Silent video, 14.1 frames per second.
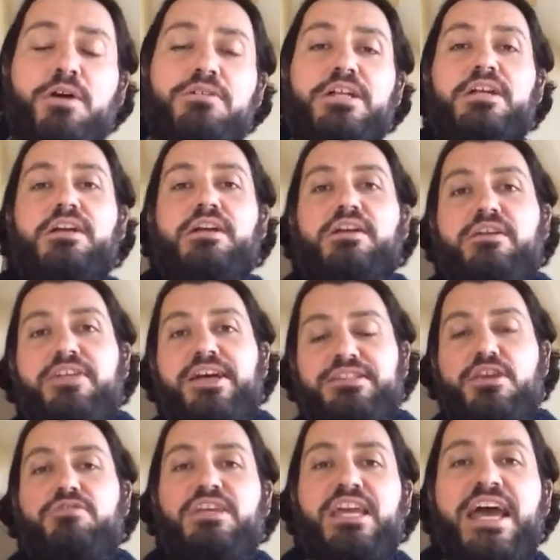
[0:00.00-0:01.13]
Well,
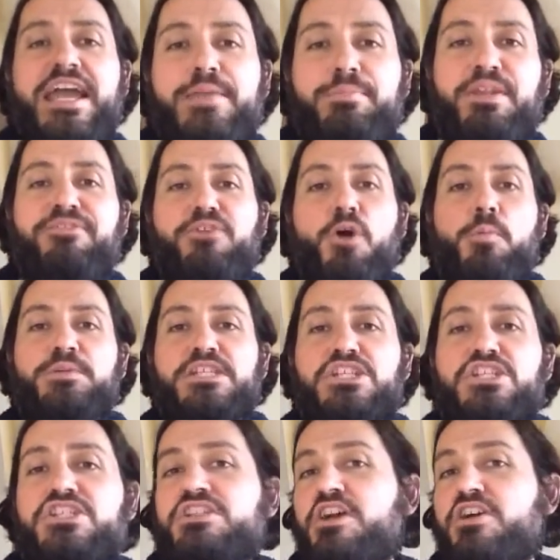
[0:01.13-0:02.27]
that's okay, but if
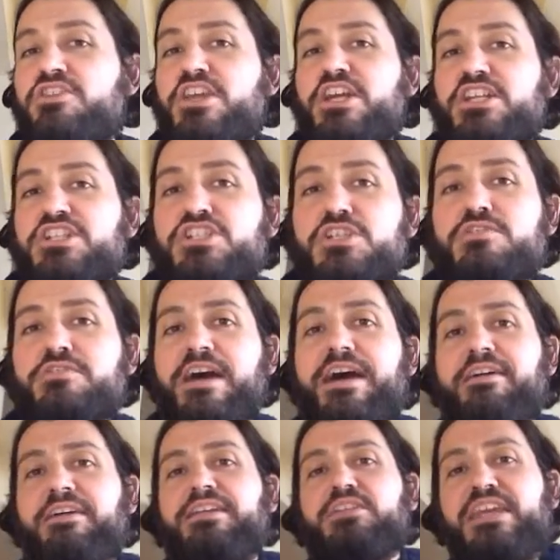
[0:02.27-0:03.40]
oppositions know that you're going to do
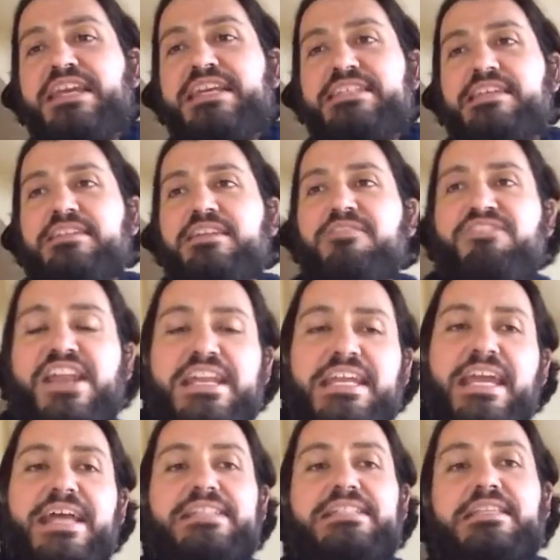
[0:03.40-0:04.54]
that, it's easy to defend
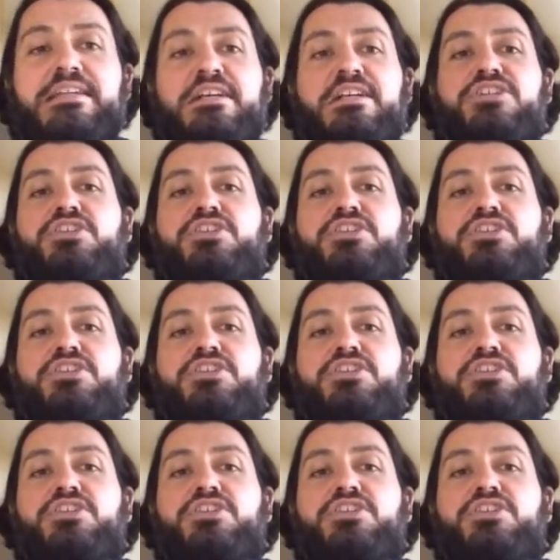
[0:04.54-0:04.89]
against.